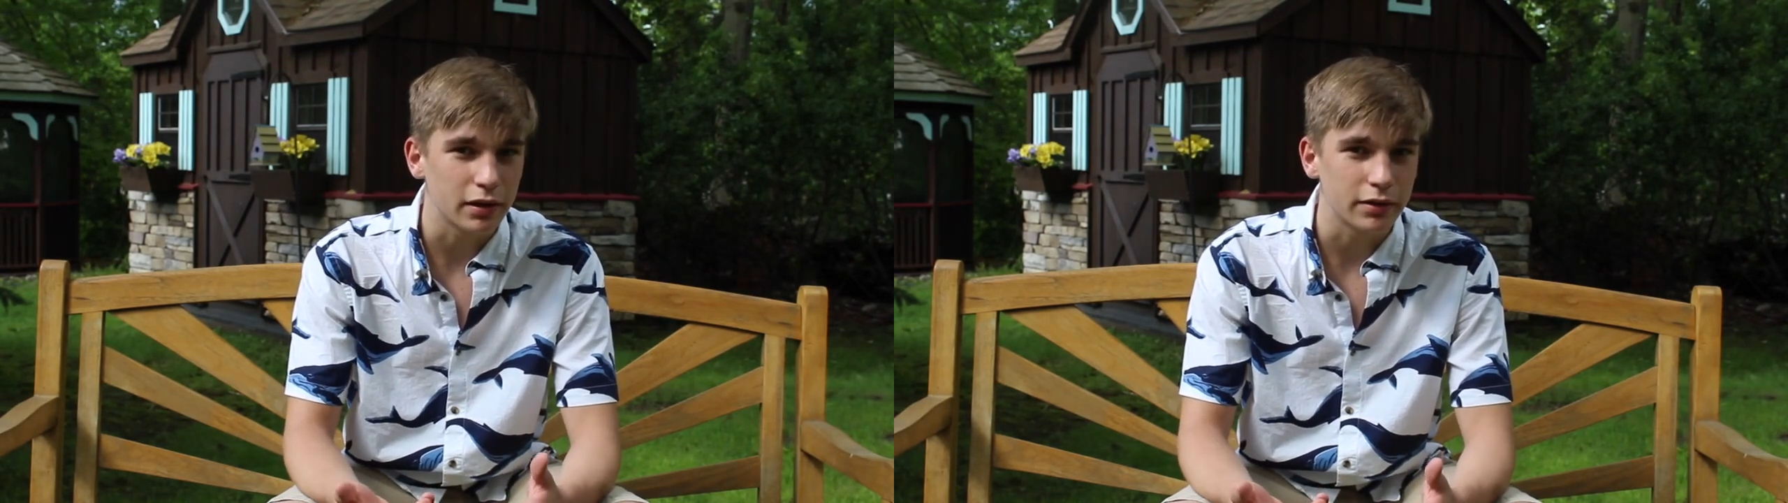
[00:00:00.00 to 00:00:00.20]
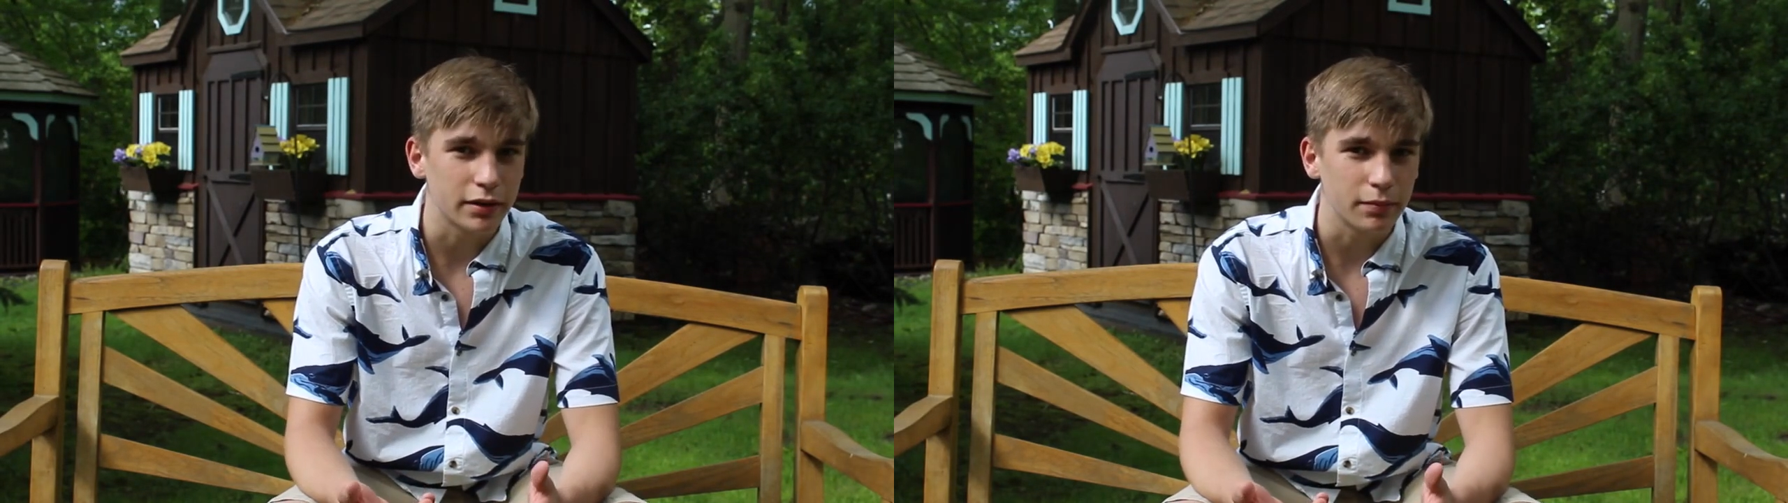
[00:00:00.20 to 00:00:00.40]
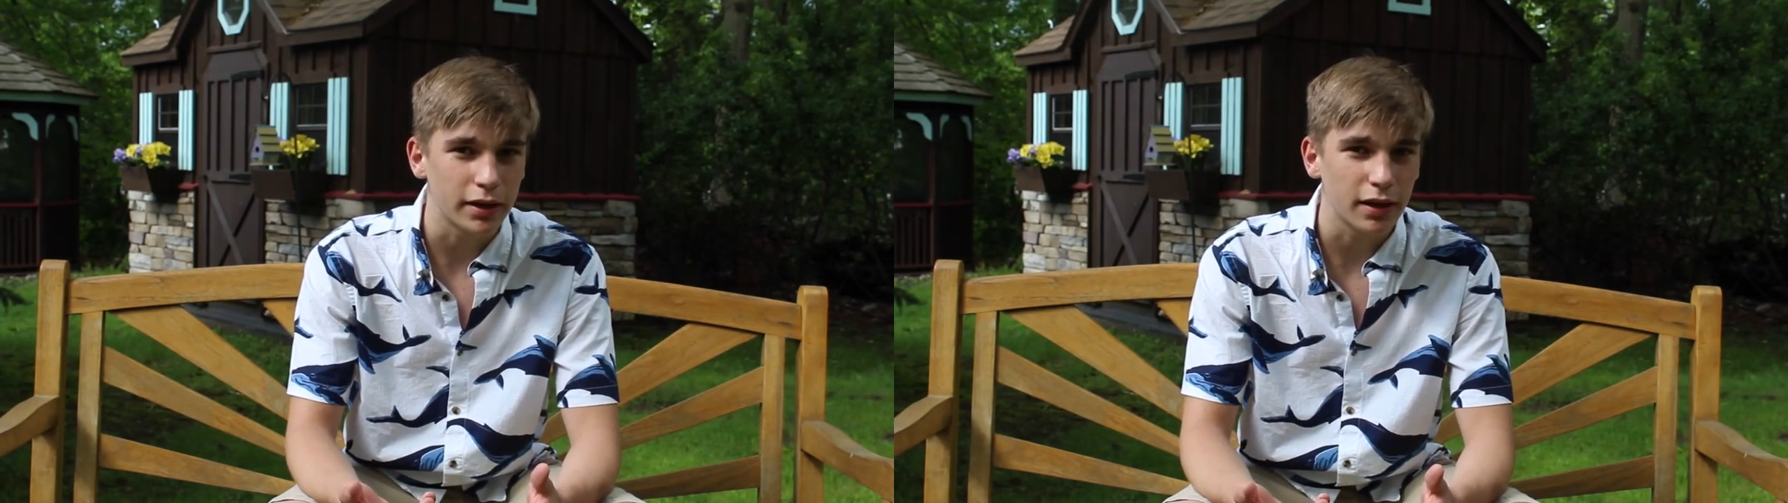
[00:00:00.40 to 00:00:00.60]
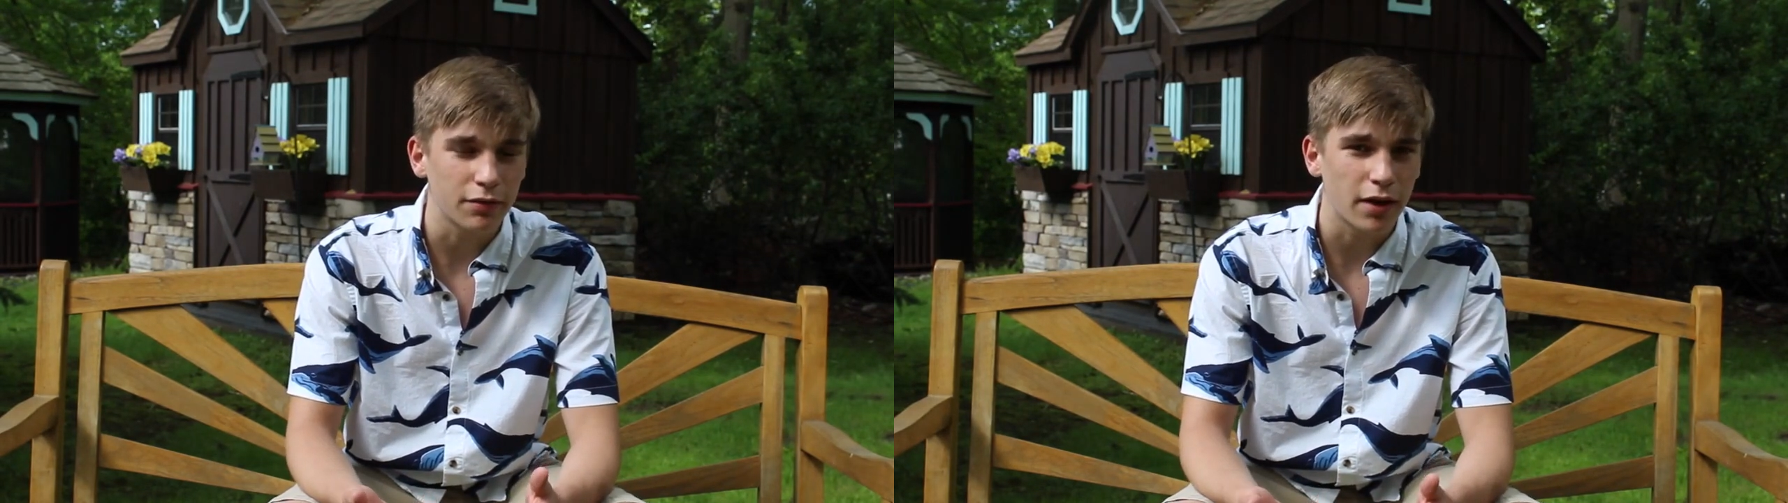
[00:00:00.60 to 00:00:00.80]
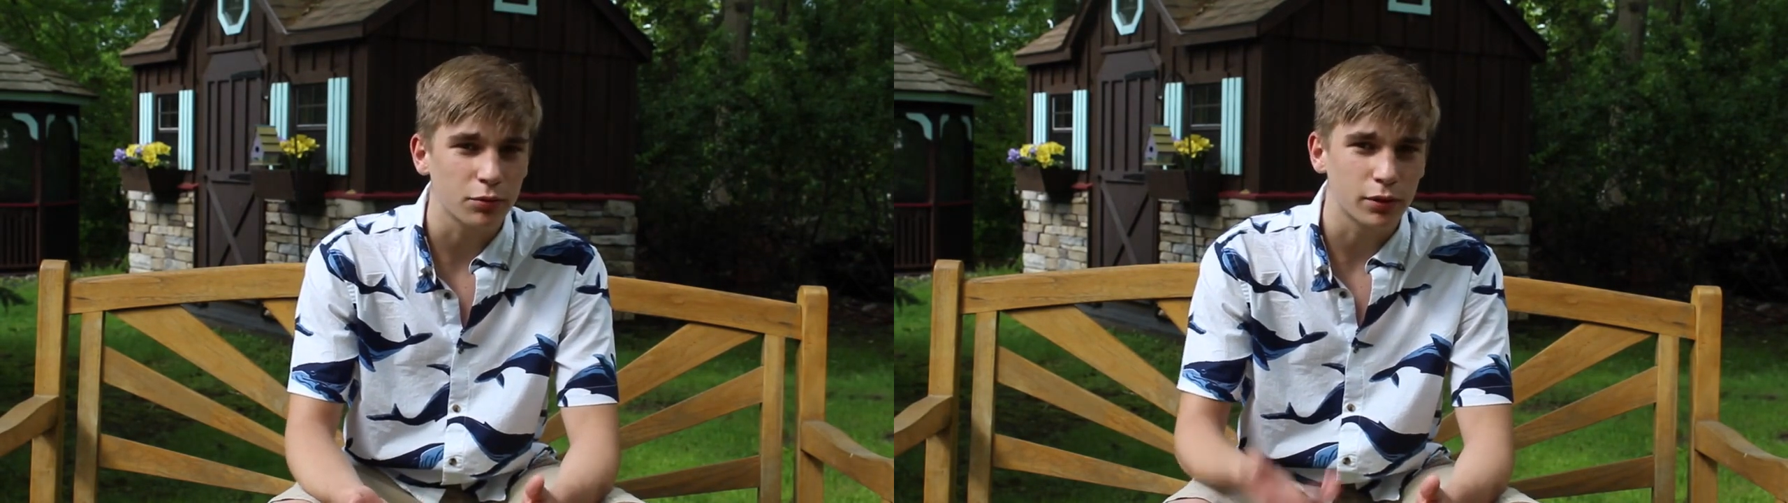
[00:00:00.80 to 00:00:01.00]
and make
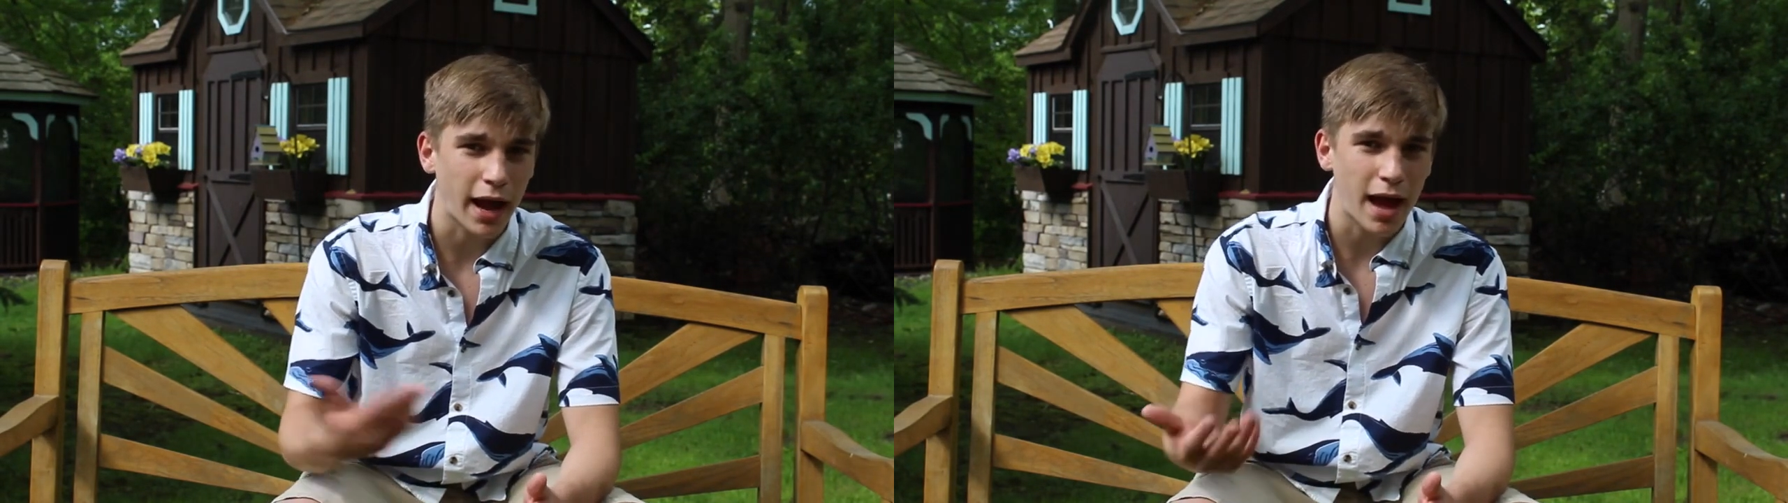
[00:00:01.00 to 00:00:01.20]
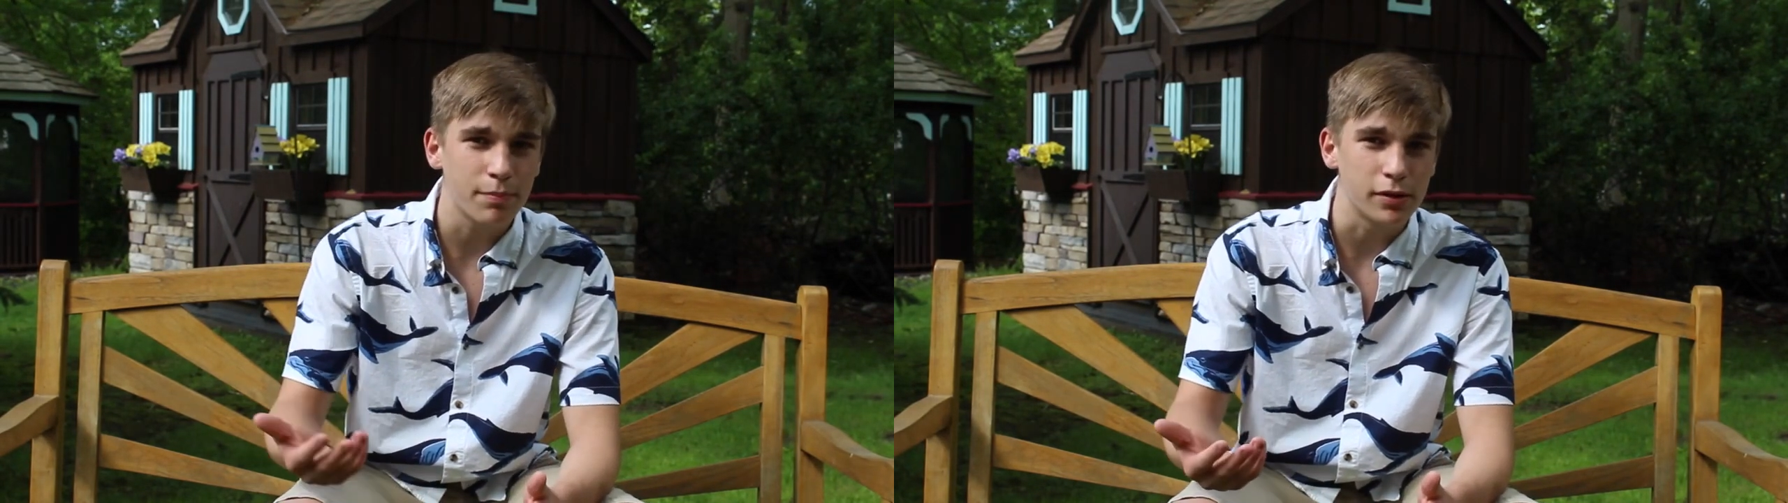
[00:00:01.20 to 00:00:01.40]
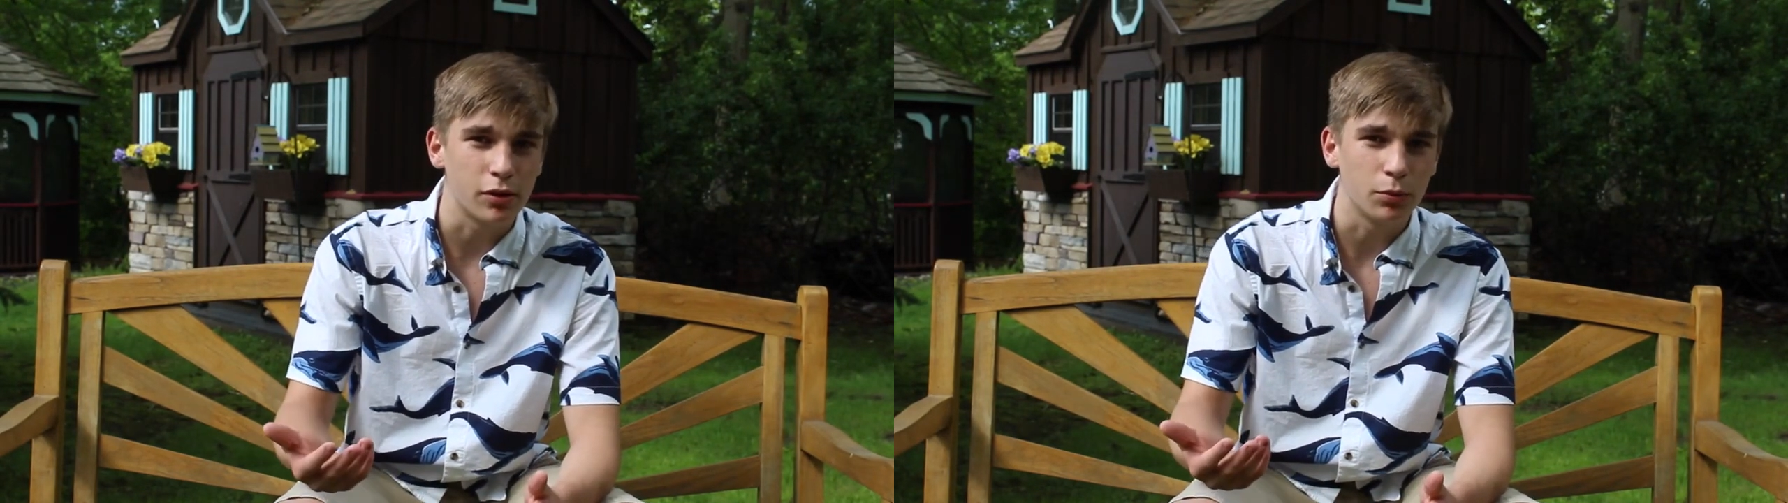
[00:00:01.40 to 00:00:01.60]
everyone happy,